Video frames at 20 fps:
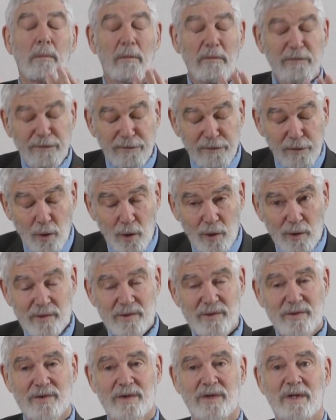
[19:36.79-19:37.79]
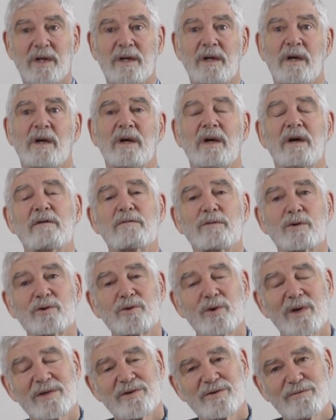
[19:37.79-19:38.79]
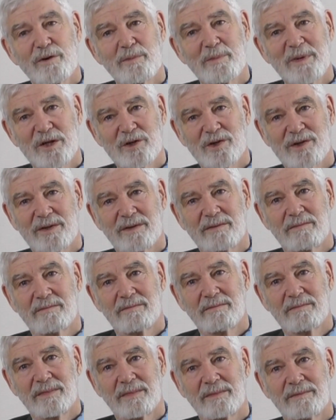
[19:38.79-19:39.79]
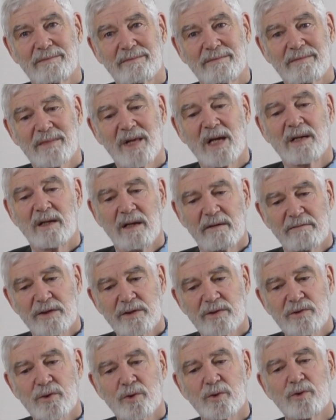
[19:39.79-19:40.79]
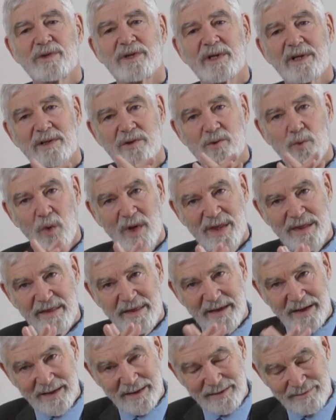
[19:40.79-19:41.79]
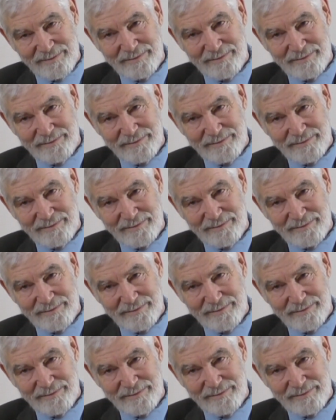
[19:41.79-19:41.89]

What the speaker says: force for transformation. Love and truth as one thing.